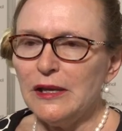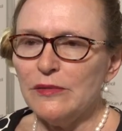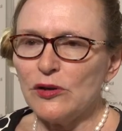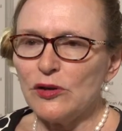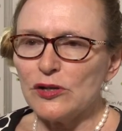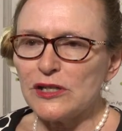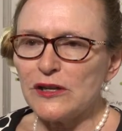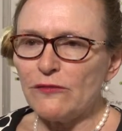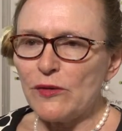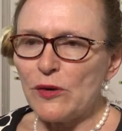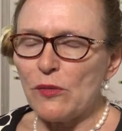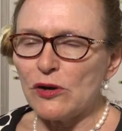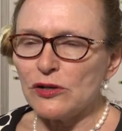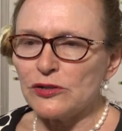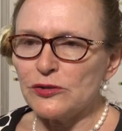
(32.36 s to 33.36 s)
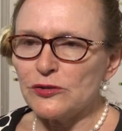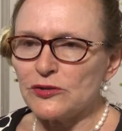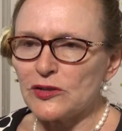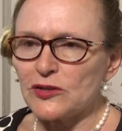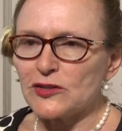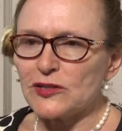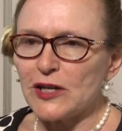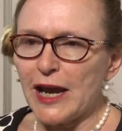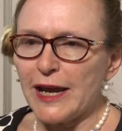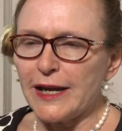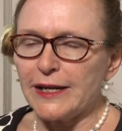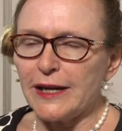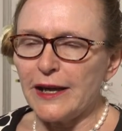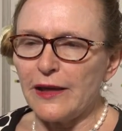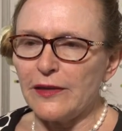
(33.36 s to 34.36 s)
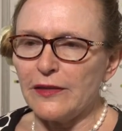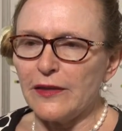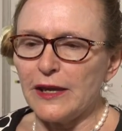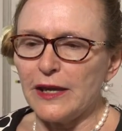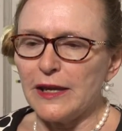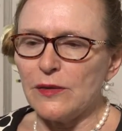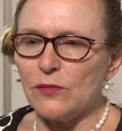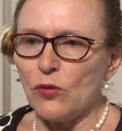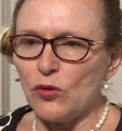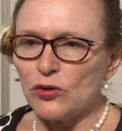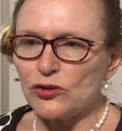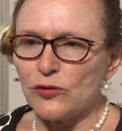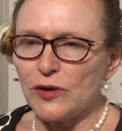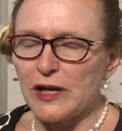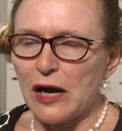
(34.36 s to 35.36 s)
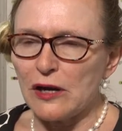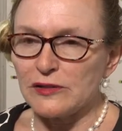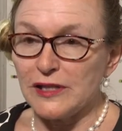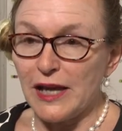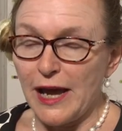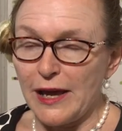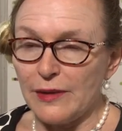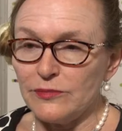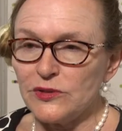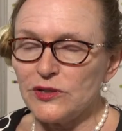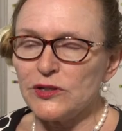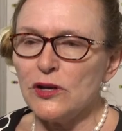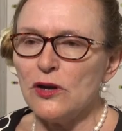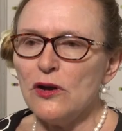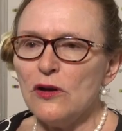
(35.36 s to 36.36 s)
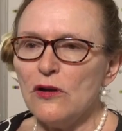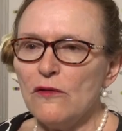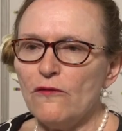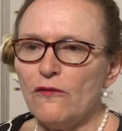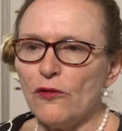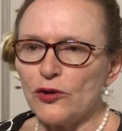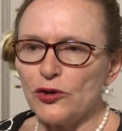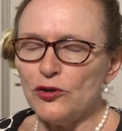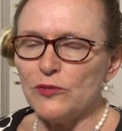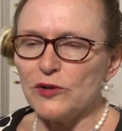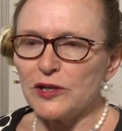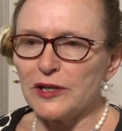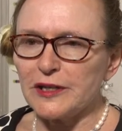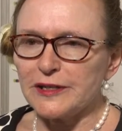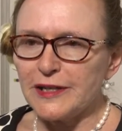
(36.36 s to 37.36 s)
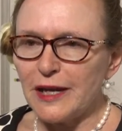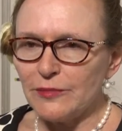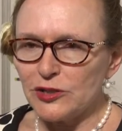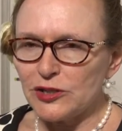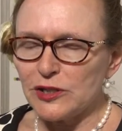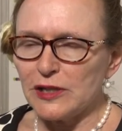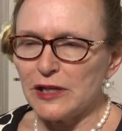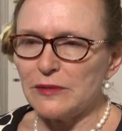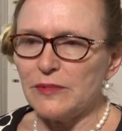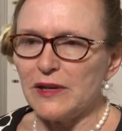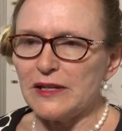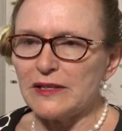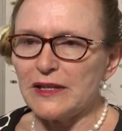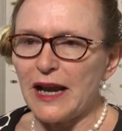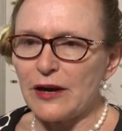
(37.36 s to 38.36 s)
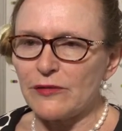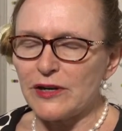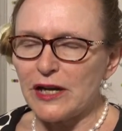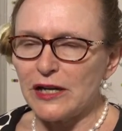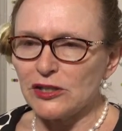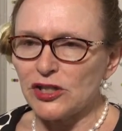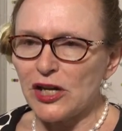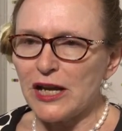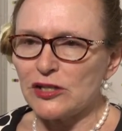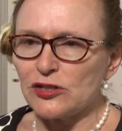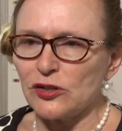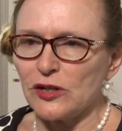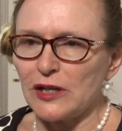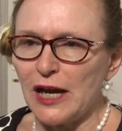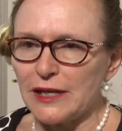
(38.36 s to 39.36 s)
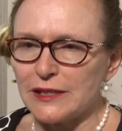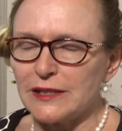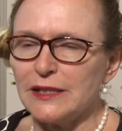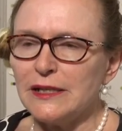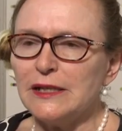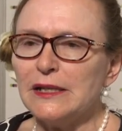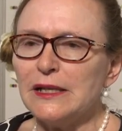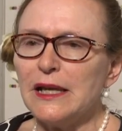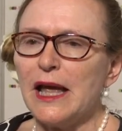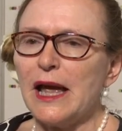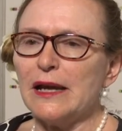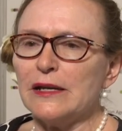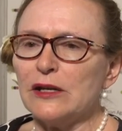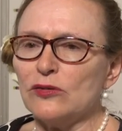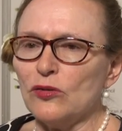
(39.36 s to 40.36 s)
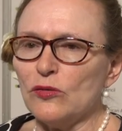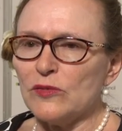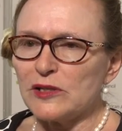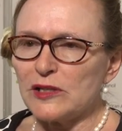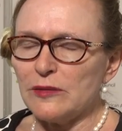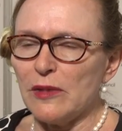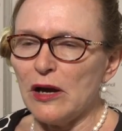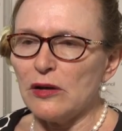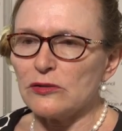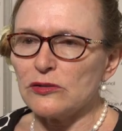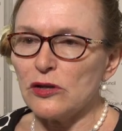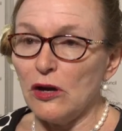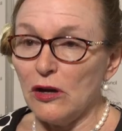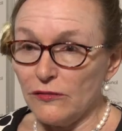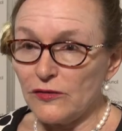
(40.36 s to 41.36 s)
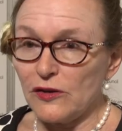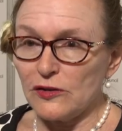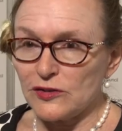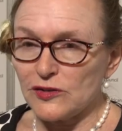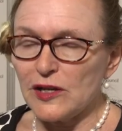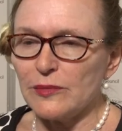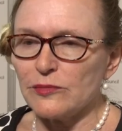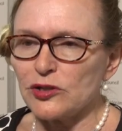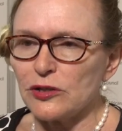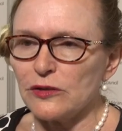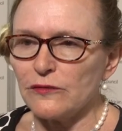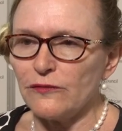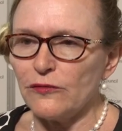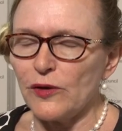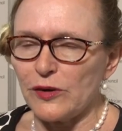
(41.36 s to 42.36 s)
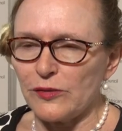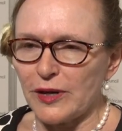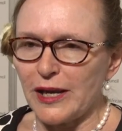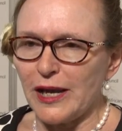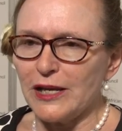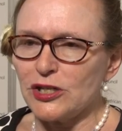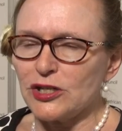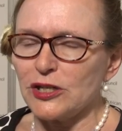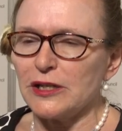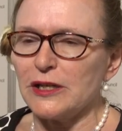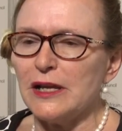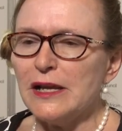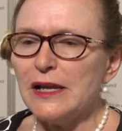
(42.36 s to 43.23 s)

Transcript: because if we want to sustain the water in our dams, for human consumption, it means that agriculture has to cut an enormous amount of consumption for irrigation,